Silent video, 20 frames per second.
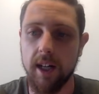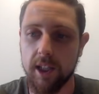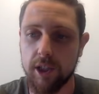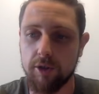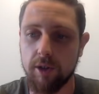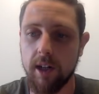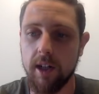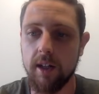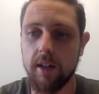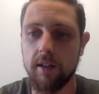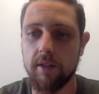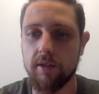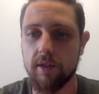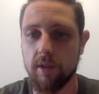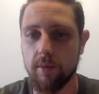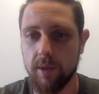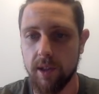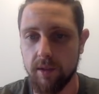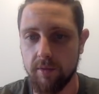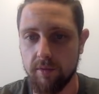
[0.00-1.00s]
training so
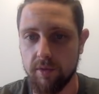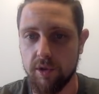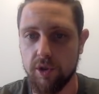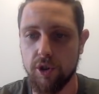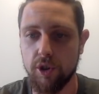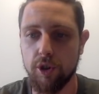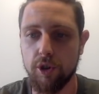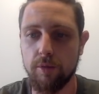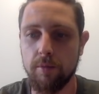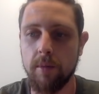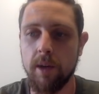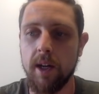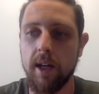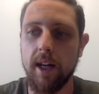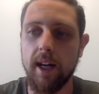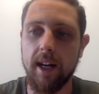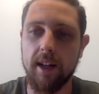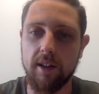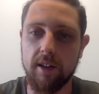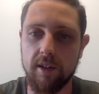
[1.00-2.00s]
that we can resume
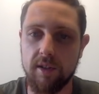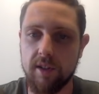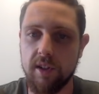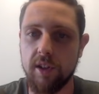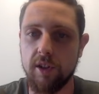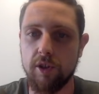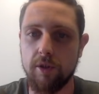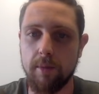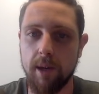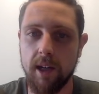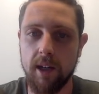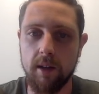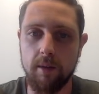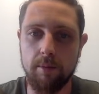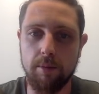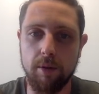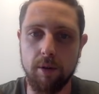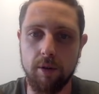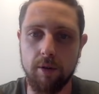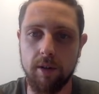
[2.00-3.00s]
and continue making
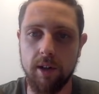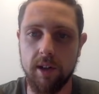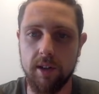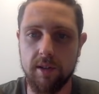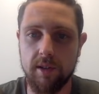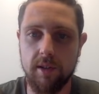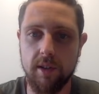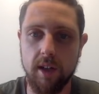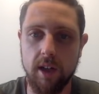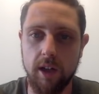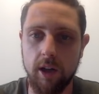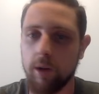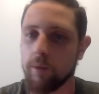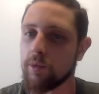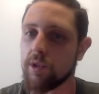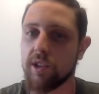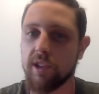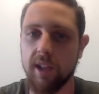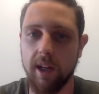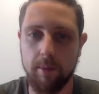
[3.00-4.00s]
progress
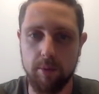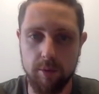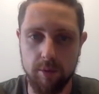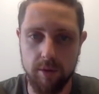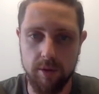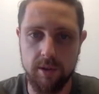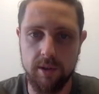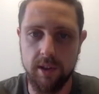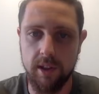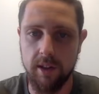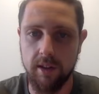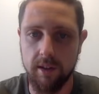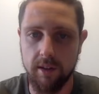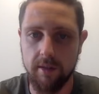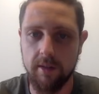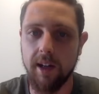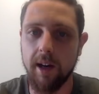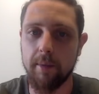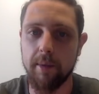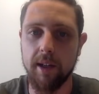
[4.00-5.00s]
onwards and upwards in the
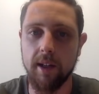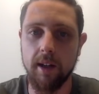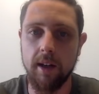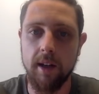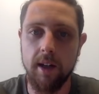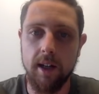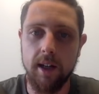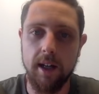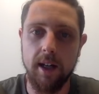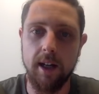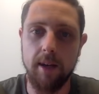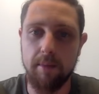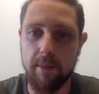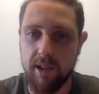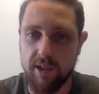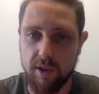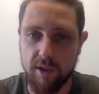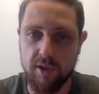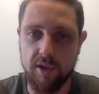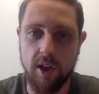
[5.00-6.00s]
coming
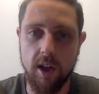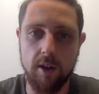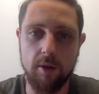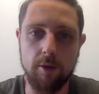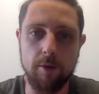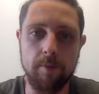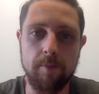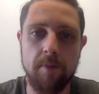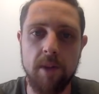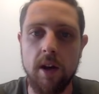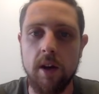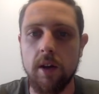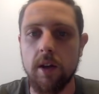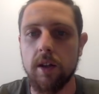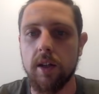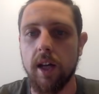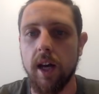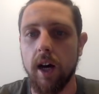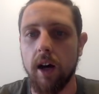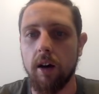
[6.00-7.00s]
mesocycle.
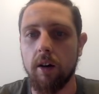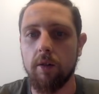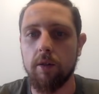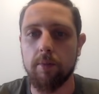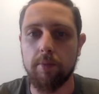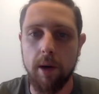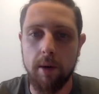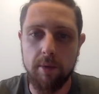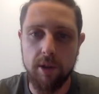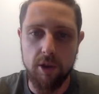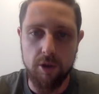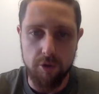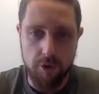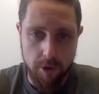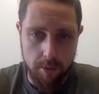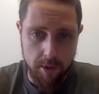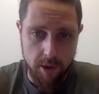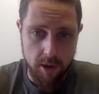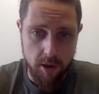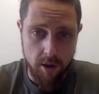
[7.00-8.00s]
Now, the primary
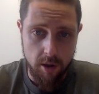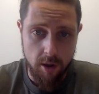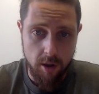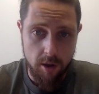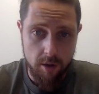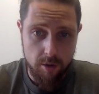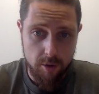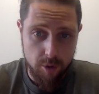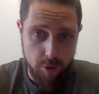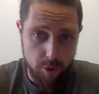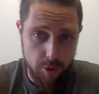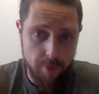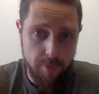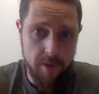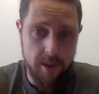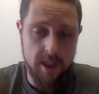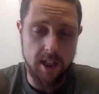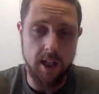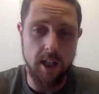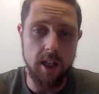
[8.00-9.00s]
contributor to
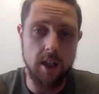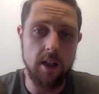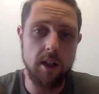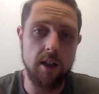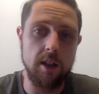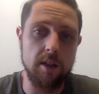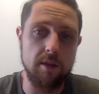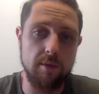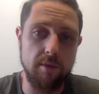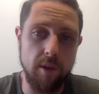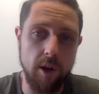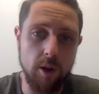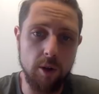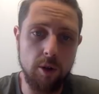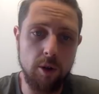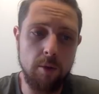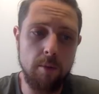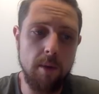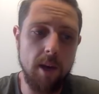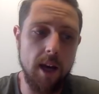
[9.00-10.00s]
fatigue is
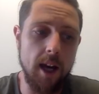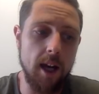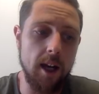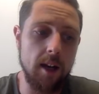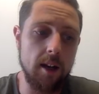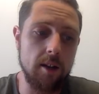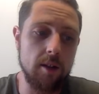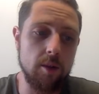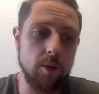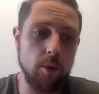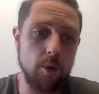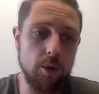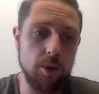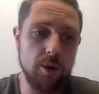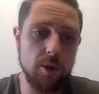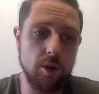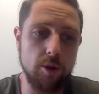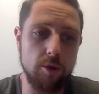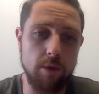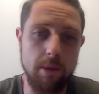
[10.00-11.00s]
volume, and
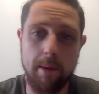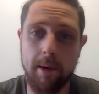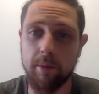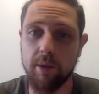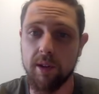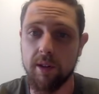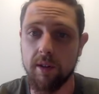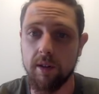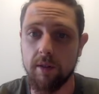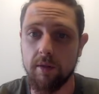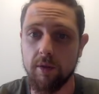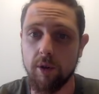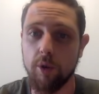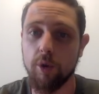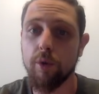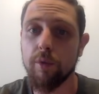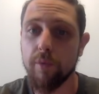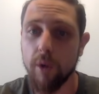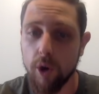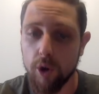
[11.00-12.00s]
also remembering that not
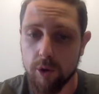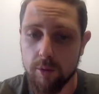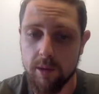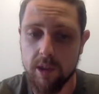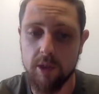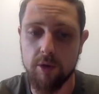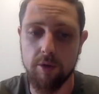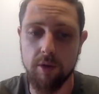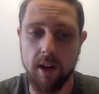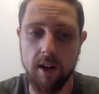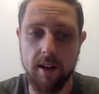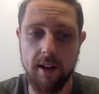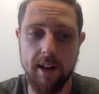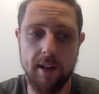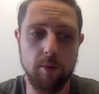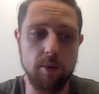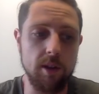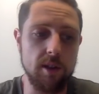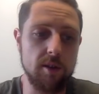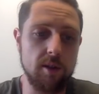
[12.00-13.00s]
all volume is created
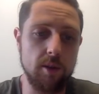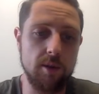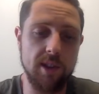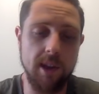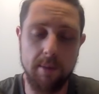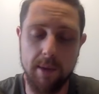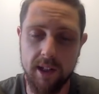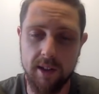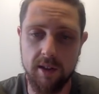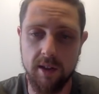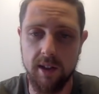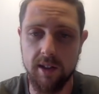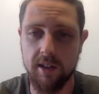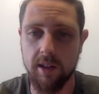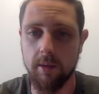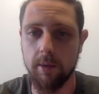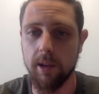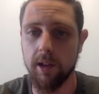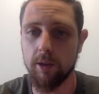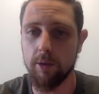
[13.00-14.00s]
equally. So some exercises are
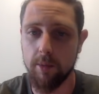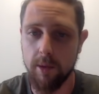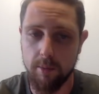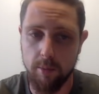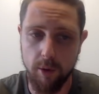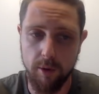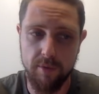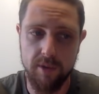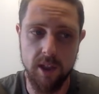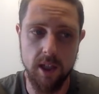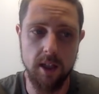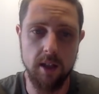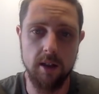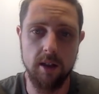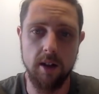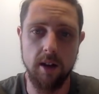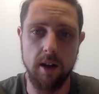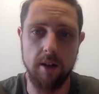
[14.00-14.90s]
going to be a little bit more fatiguing than